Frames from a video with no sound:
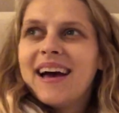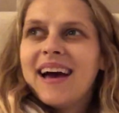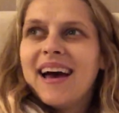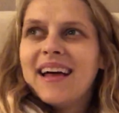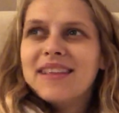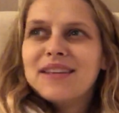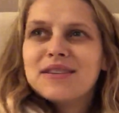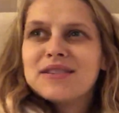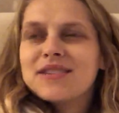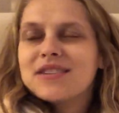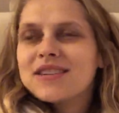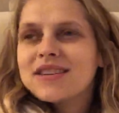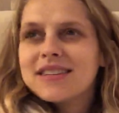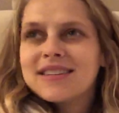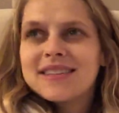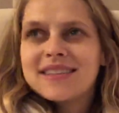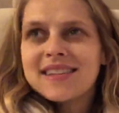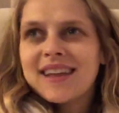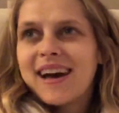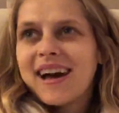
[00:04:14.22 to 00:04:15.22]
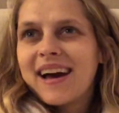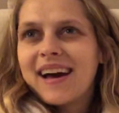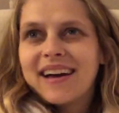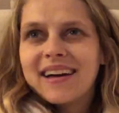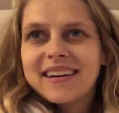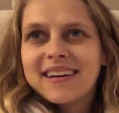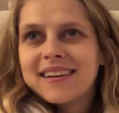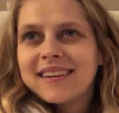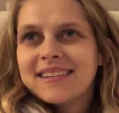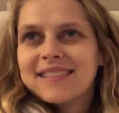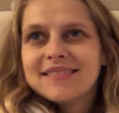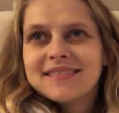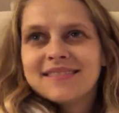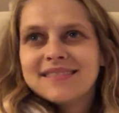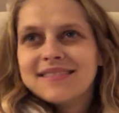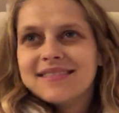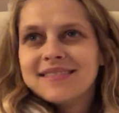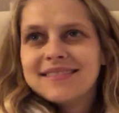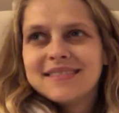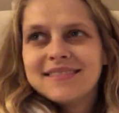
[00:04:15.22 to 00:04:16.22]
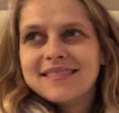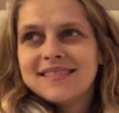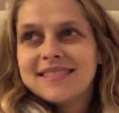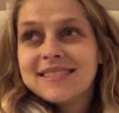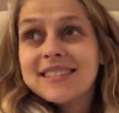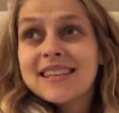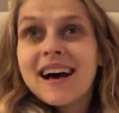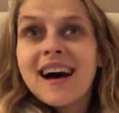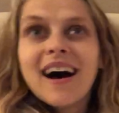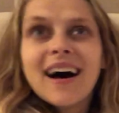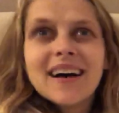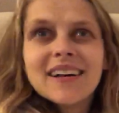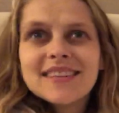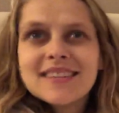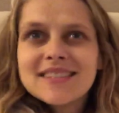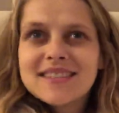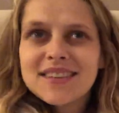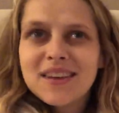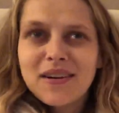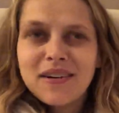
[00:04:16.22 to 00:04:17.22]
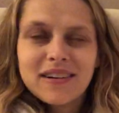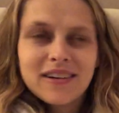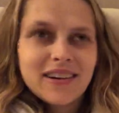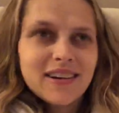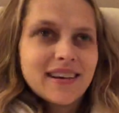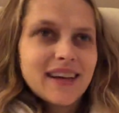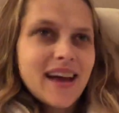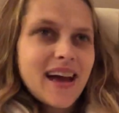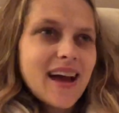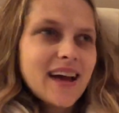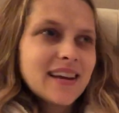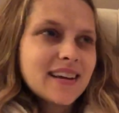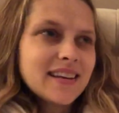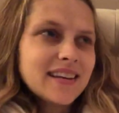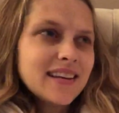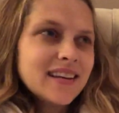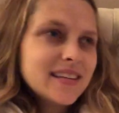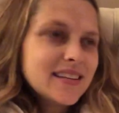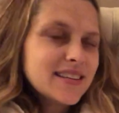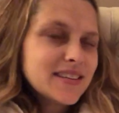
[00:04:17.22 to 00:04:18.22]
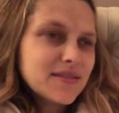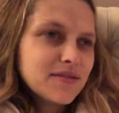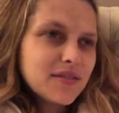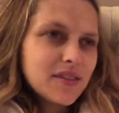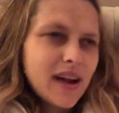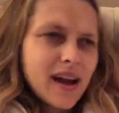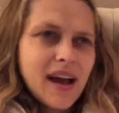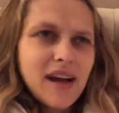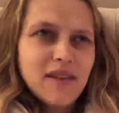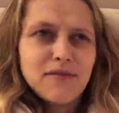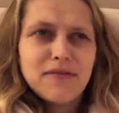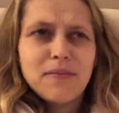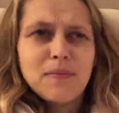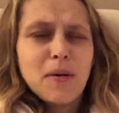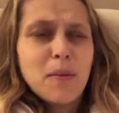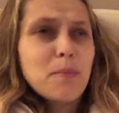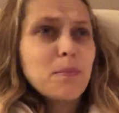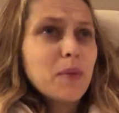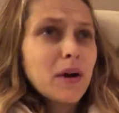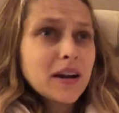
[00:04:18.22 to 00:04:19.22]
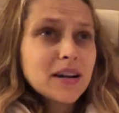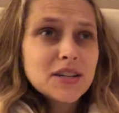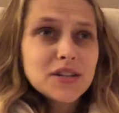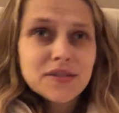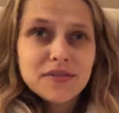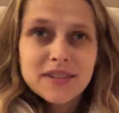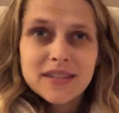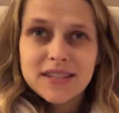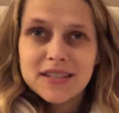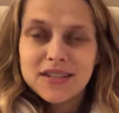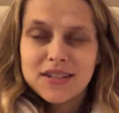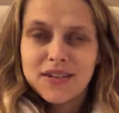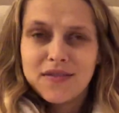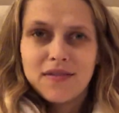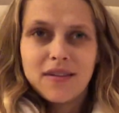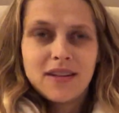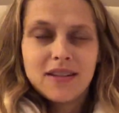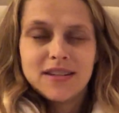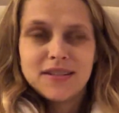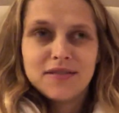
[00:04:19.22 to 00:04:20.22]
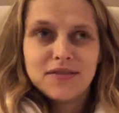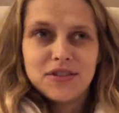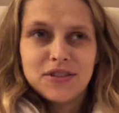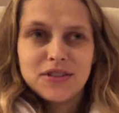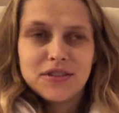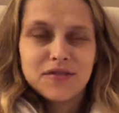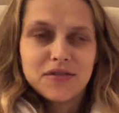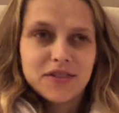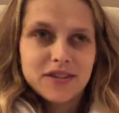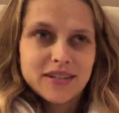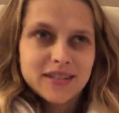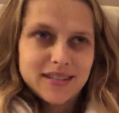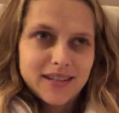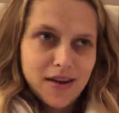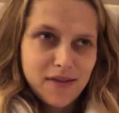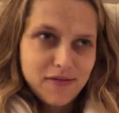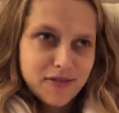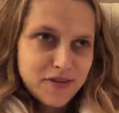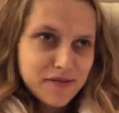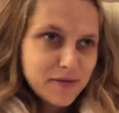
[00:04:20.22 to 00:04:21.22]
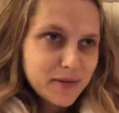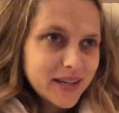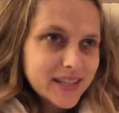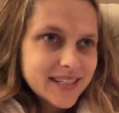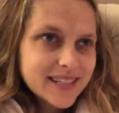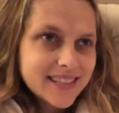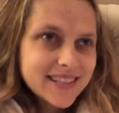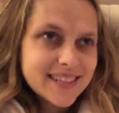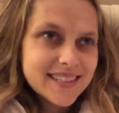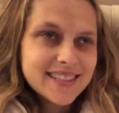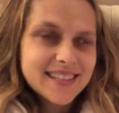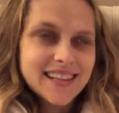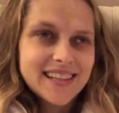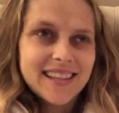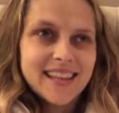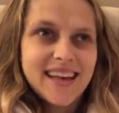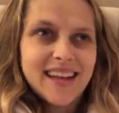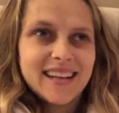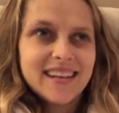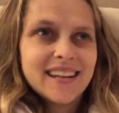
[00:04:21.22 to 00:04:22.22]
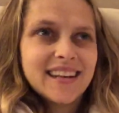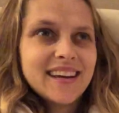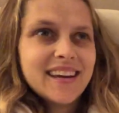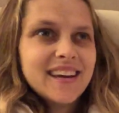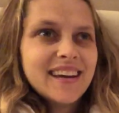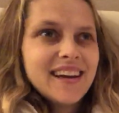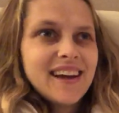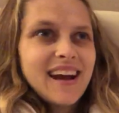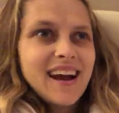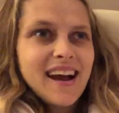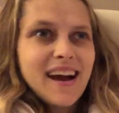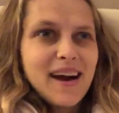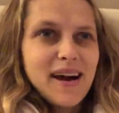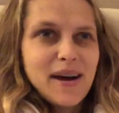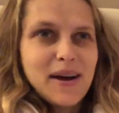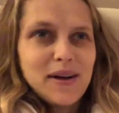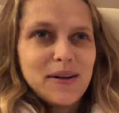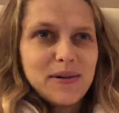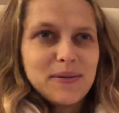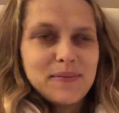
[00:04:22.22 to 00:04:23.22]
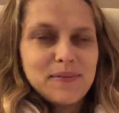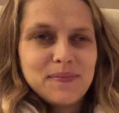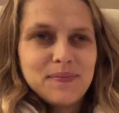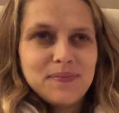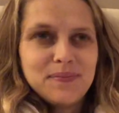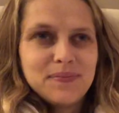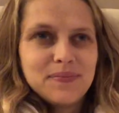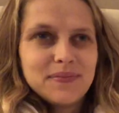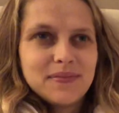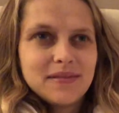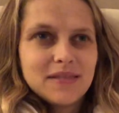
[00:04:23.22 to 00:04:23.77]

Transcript: And there's just like tons going on. I had a bunch of interviews for A Discovery of Witches, and then and